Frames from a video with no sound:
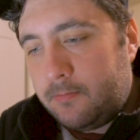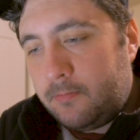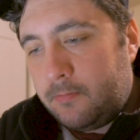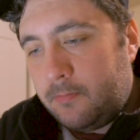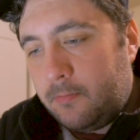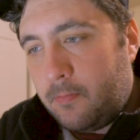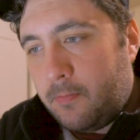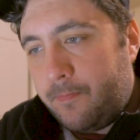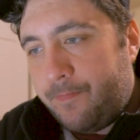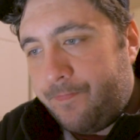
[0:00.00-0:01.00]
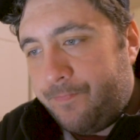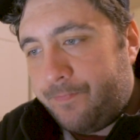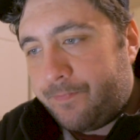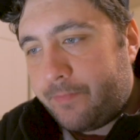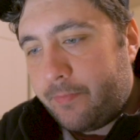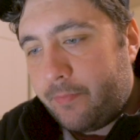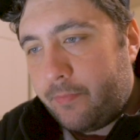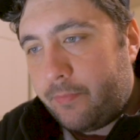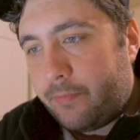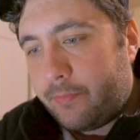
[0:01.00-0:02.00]

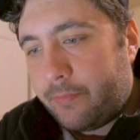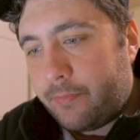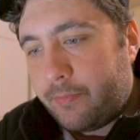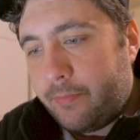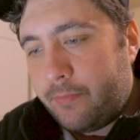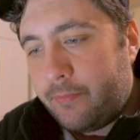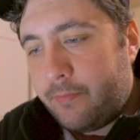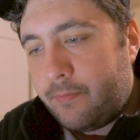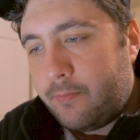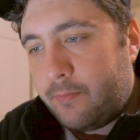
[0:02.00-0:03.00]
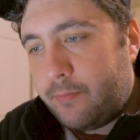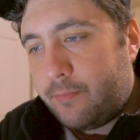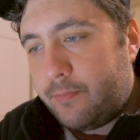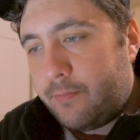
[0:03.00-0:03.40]
Nobody speaks.